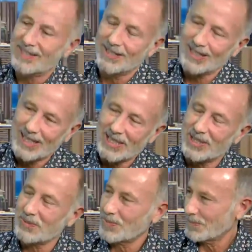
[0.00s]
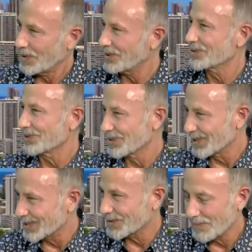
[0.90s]
The latest proposal
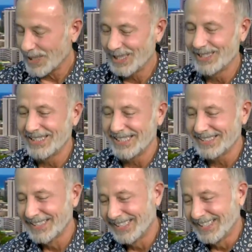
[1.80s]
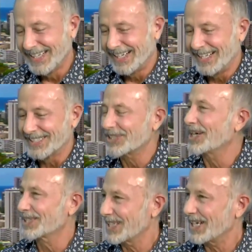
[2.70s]
that's been uh, uh,
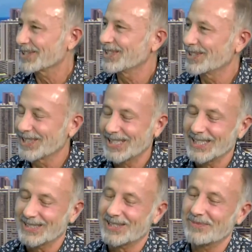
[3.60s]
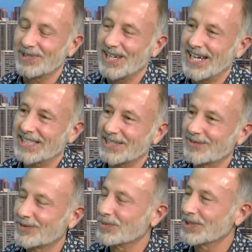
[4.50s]
tossed out there to get some reaction
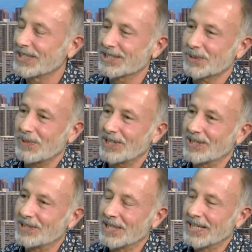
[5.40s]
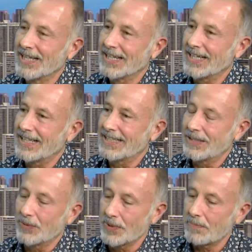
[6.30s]
from Willie Espero uh,
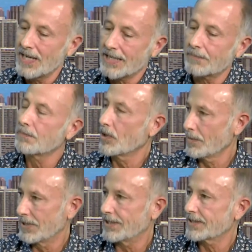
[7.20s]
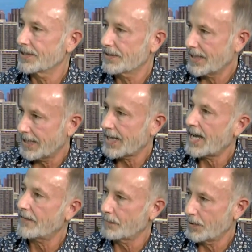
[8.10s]
would make permanent that
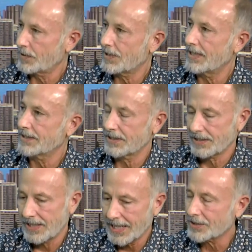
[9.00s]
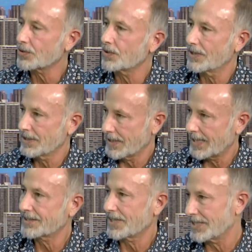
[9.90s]
half percent extra
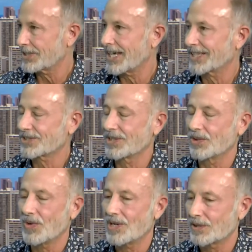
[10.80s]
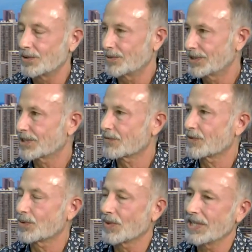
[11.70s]
excise tax on Oahu just
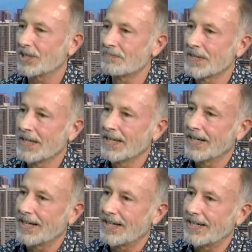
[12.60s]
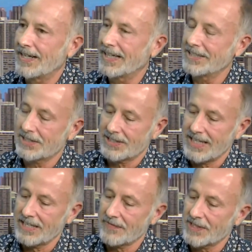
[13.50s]
for rail. Uh, and
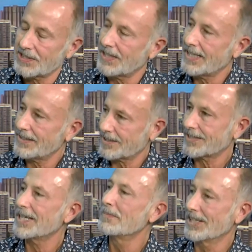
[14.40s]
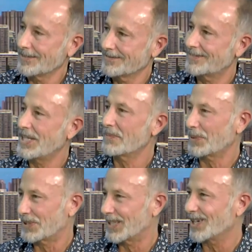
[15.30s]
instead of the state skimming
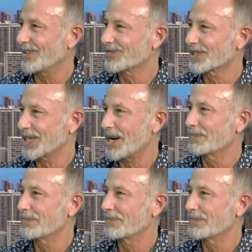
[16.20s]
10% off the top